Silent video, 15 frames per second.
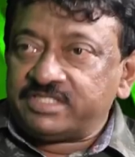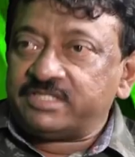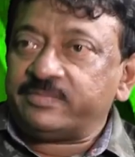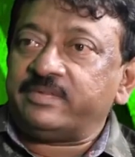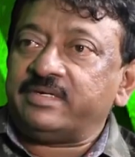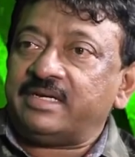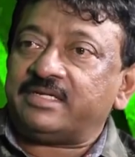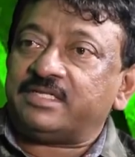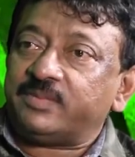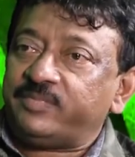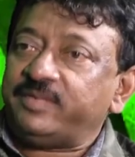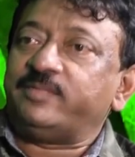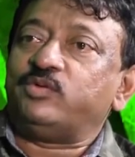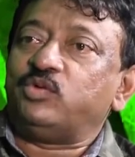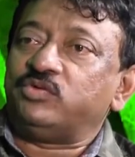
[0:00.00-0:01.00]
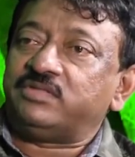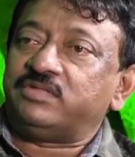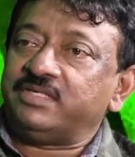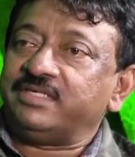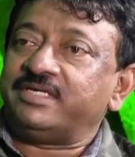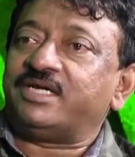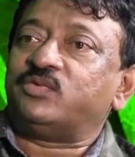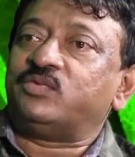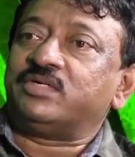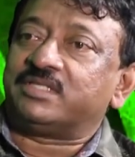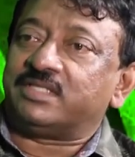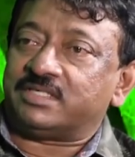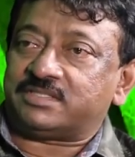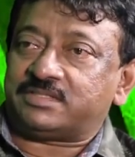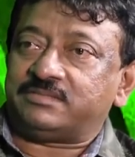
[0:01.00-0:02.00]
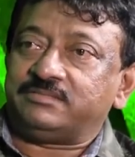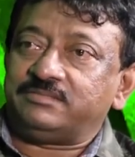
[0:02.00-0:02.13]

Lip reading: visible are the people you think are worthless